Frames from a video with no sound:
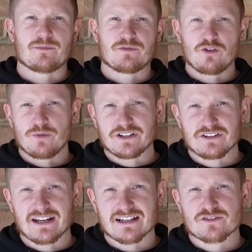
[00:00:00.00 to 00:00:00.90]
before we
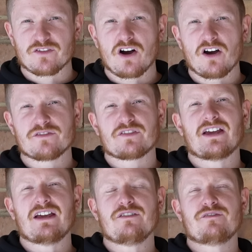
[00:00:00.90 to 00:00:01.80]
do the next
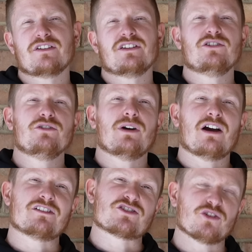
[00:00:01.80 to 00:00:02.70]
5, if you
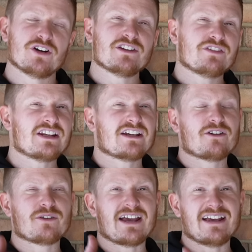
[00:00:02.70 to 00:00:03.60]
are enjoying the
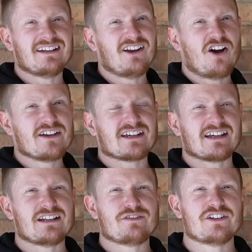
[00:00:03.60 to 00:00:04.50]
video, hit
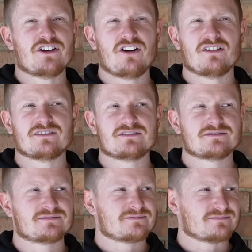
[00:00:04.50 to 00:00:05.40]
like, and if you're not,
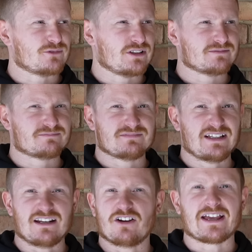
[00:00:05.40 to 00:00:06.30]
well,
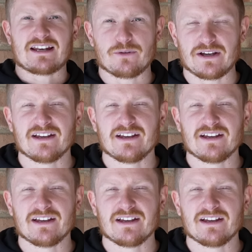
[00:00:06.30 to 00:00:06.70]
hit like anyway.